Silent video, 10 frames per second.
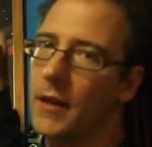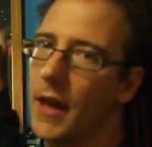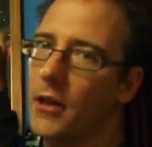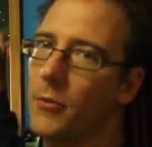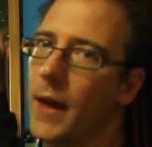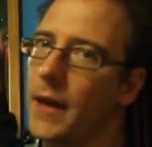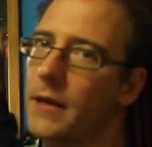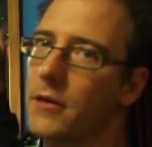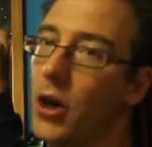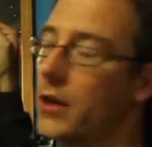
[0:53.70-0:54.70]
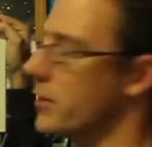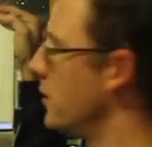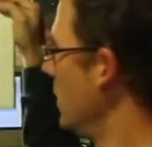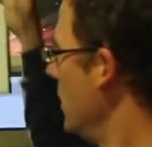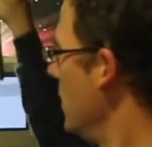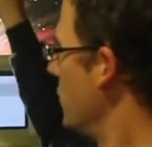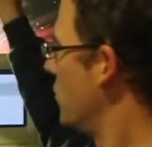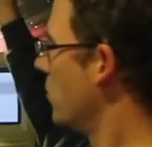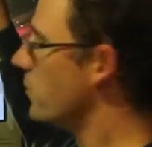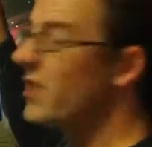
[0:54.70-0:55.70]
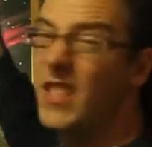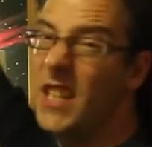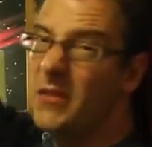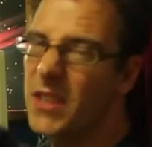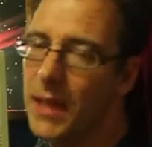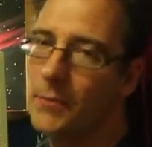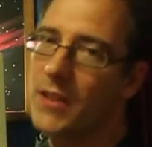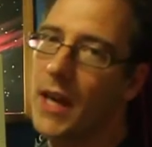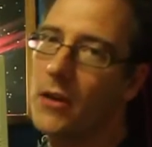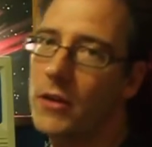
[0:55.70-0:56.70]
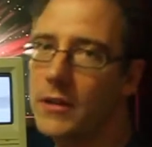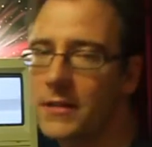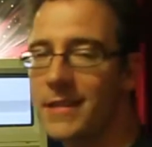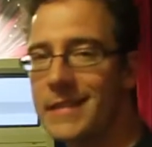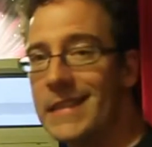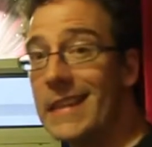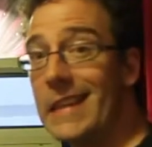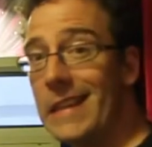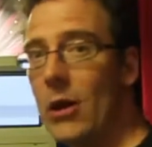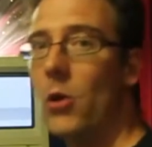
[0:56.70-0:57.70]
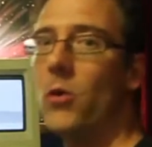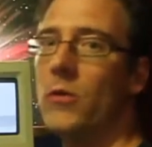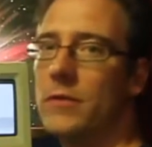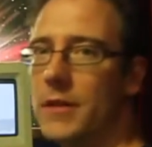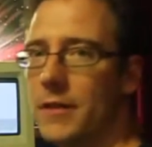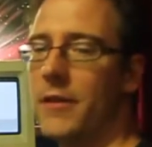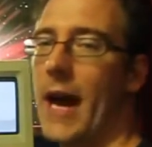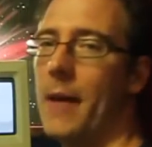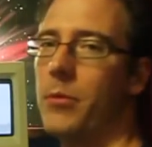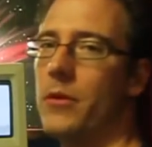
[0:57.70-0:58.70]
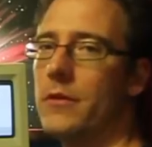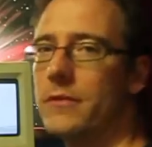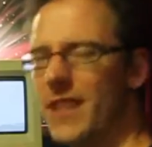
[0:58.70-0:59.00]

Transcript: Hello Macintosh. So Steve stepped down as the CEO of Apple.